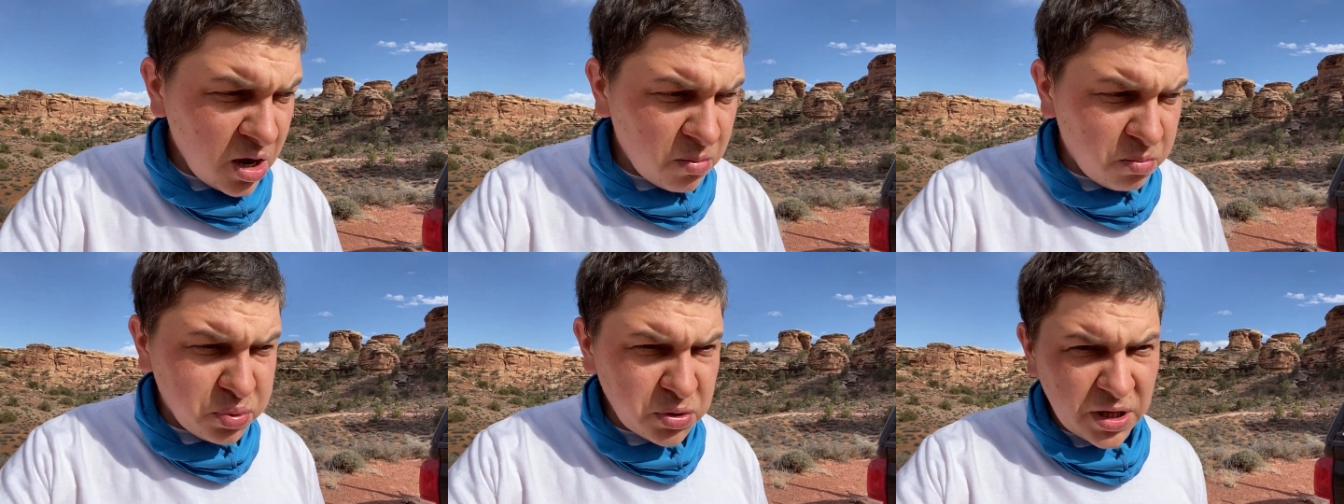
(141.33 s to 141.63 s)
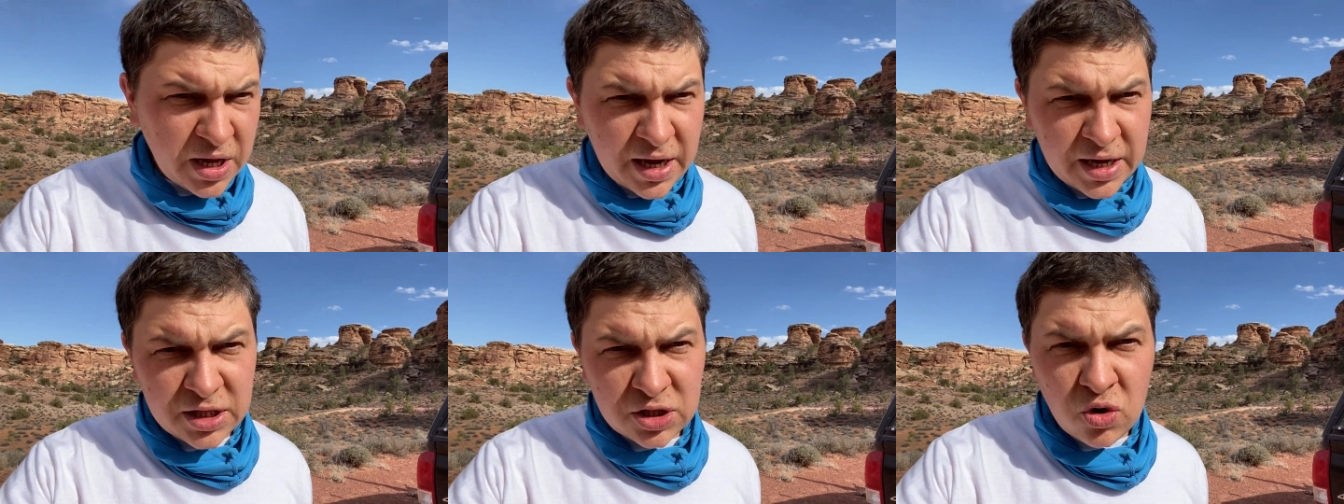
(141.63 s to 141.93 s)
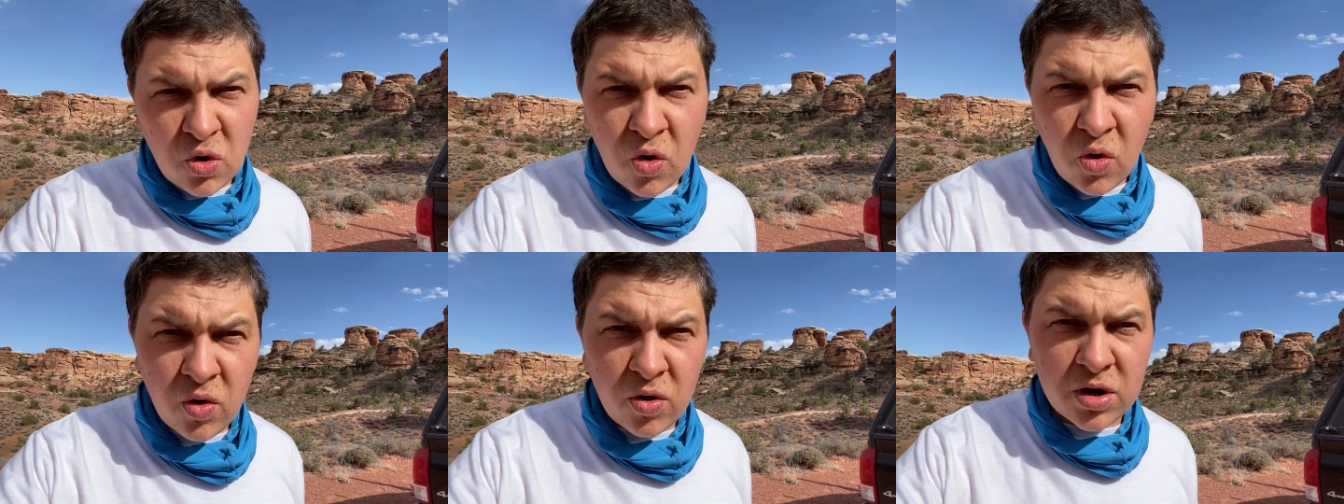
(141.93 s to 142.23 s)
blind
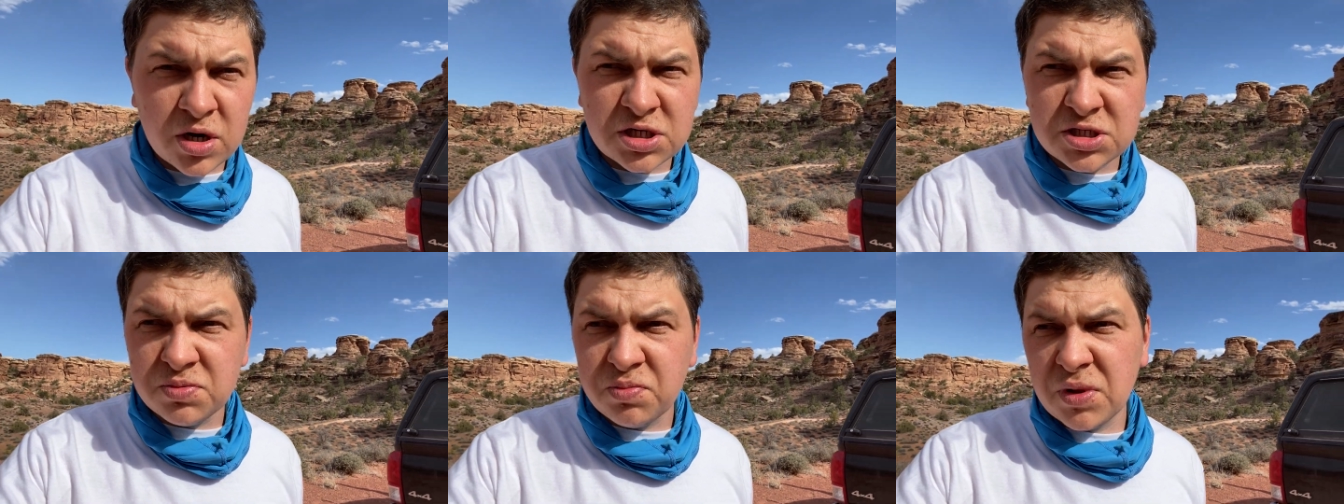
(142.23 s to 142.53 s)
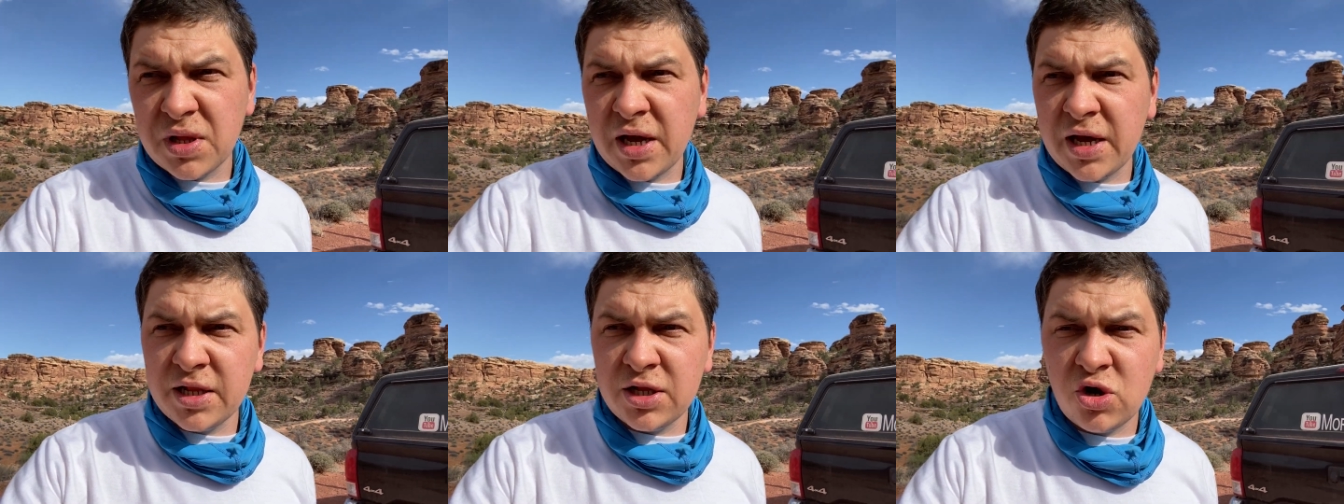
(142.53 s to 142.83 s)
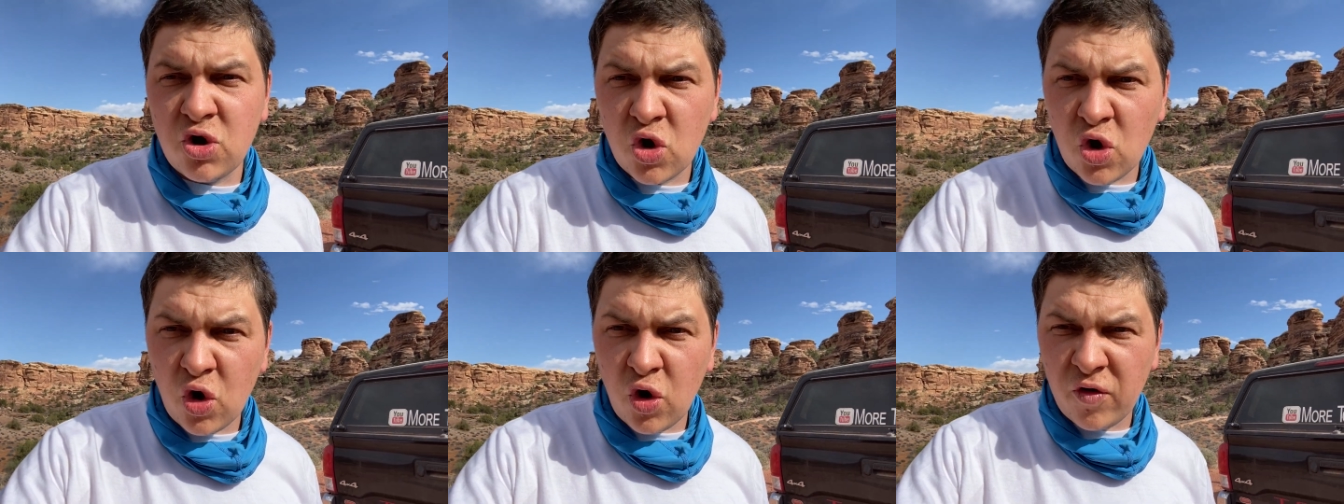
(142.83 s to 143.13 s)
corners blind
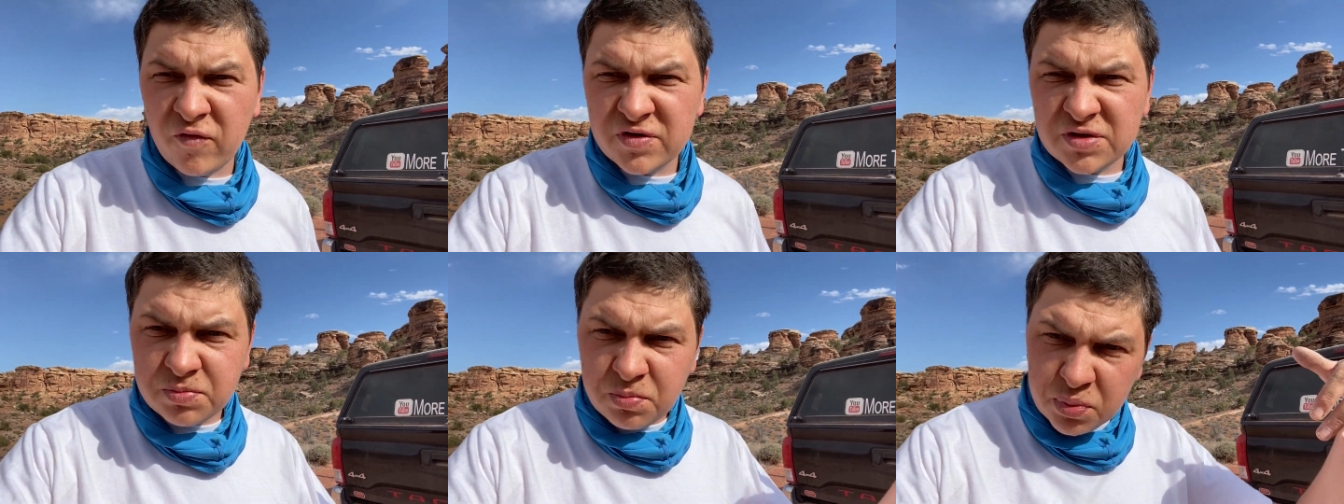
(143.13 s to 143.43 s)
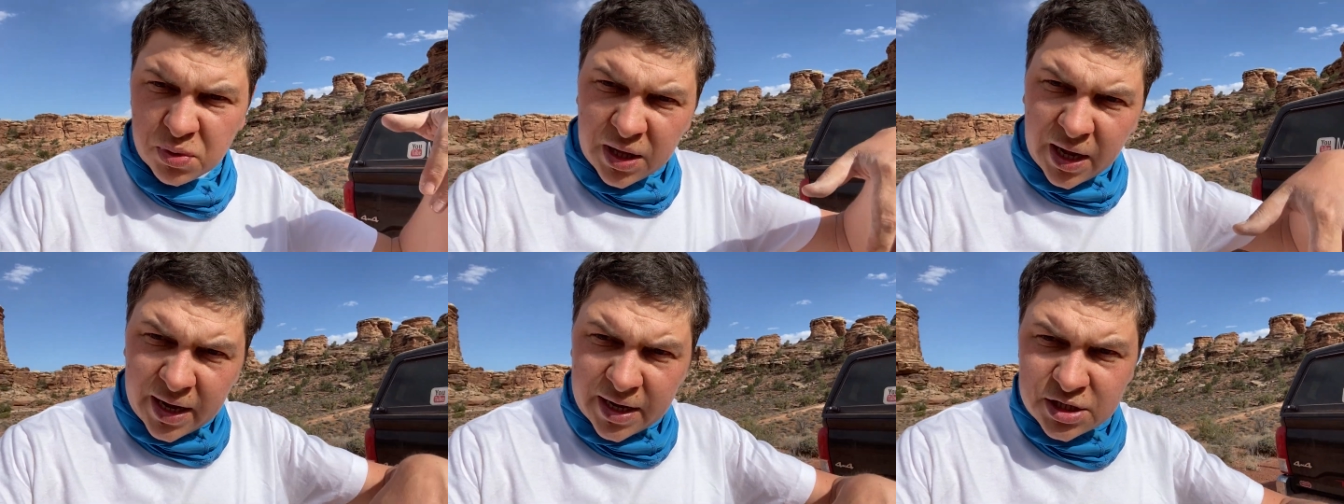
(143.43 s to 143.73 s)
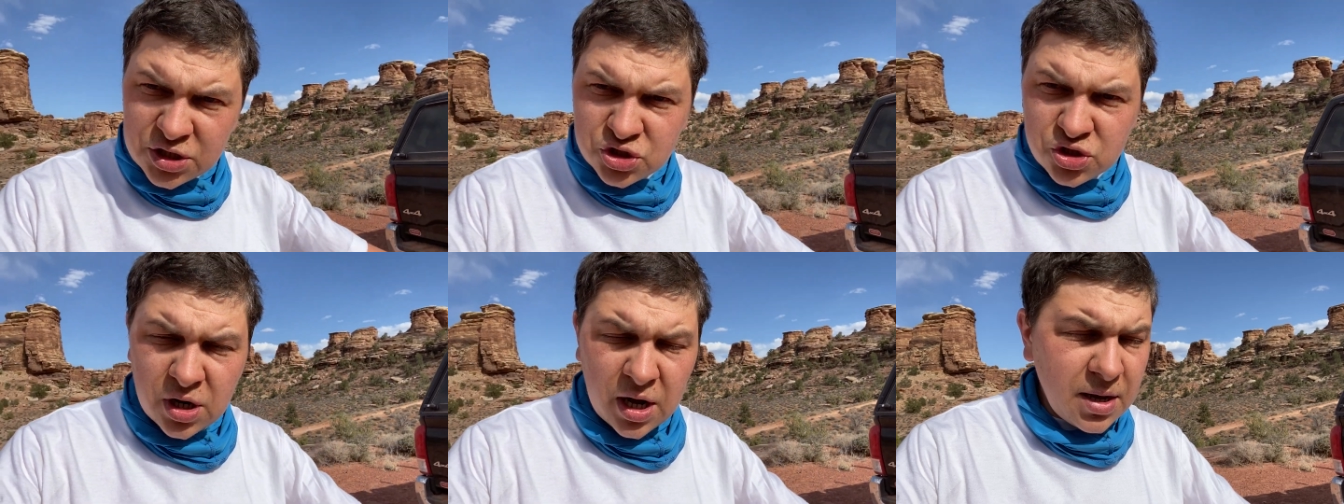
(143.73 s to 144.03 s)
curves
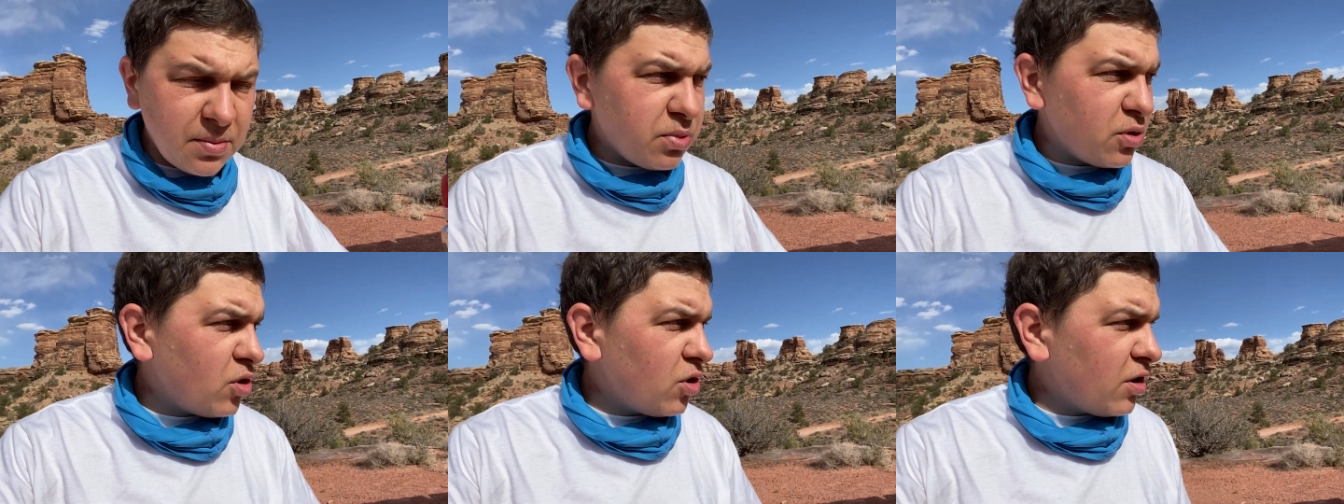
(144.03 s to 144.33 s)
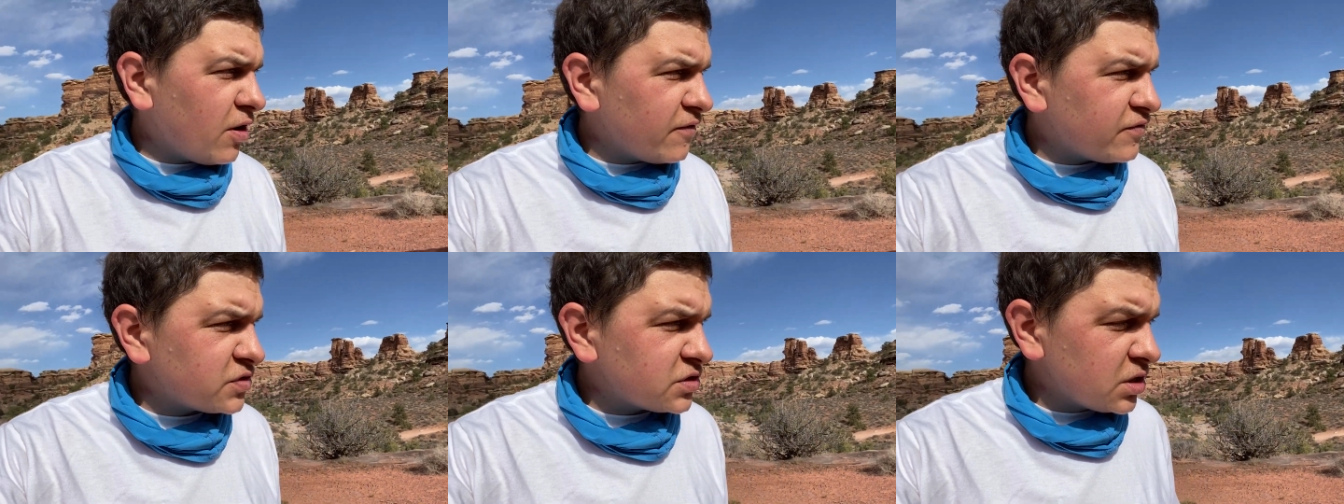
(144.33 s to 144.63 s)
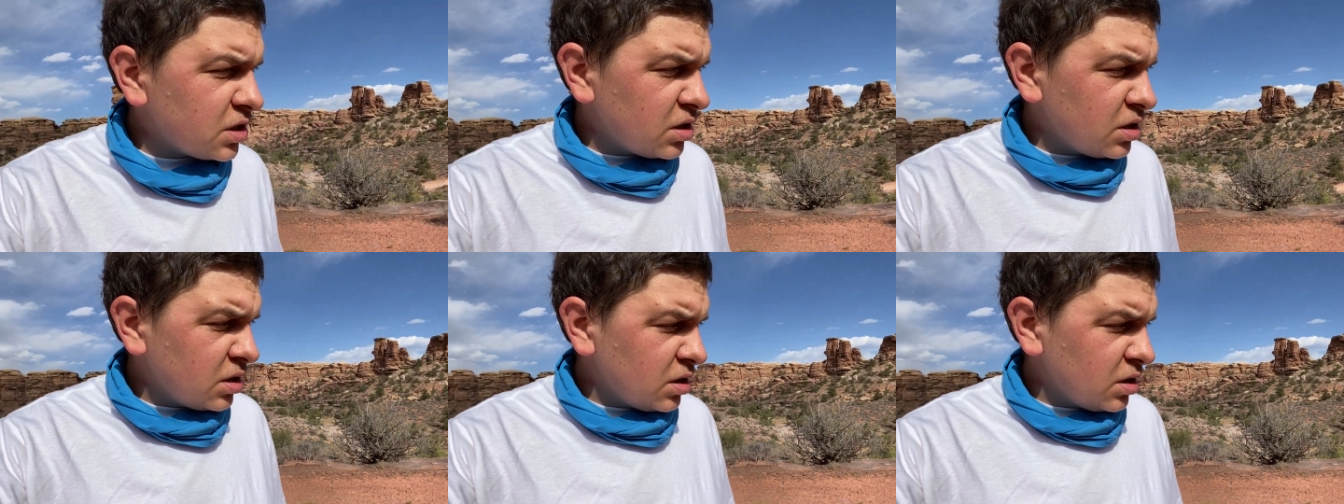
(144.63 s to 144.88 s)
blind drop-offs